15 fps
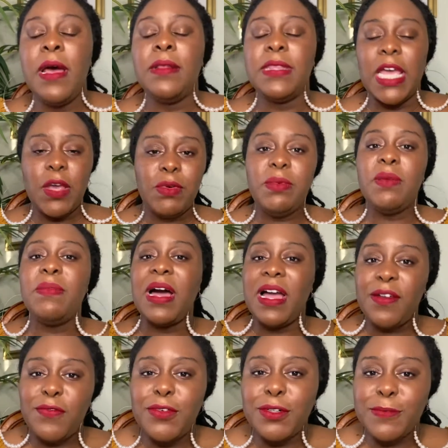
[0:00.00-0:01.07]
Now, you want to be
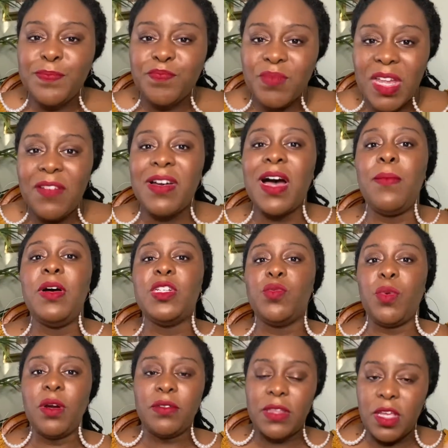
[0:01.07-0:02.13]
mindful of how much
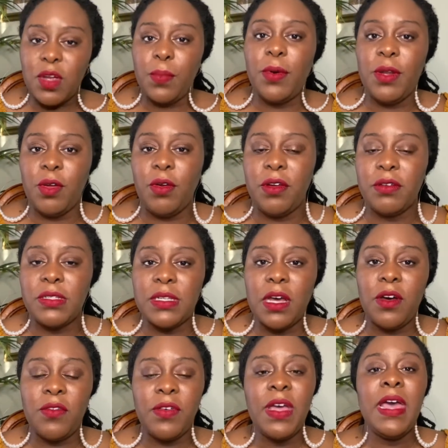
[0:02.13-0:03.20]
work that you're putting on
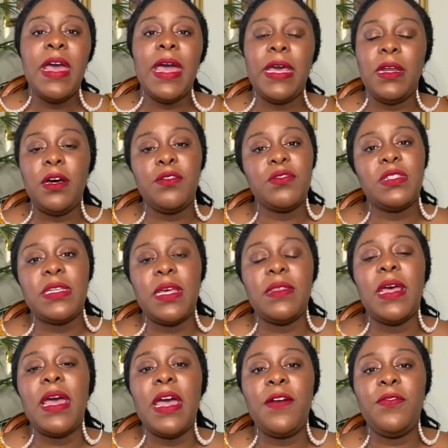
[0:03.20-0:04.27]
yourself and understand
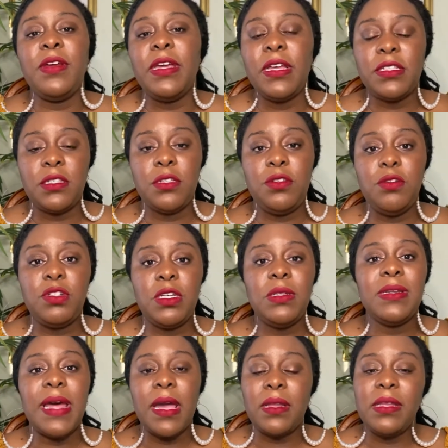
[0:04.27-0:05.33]
that every institution
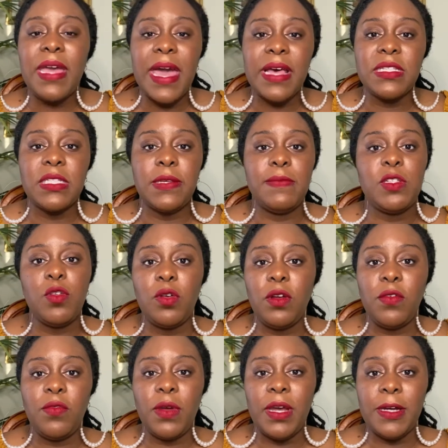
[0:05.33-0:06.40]
likely has some sort
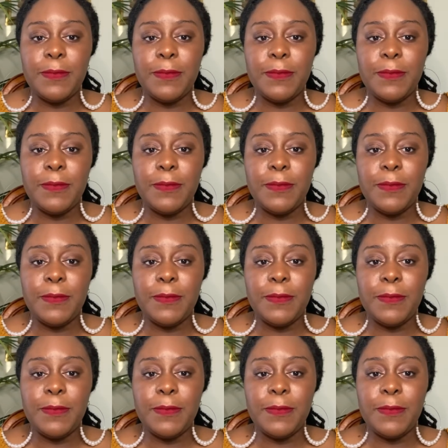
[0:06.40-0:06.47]
of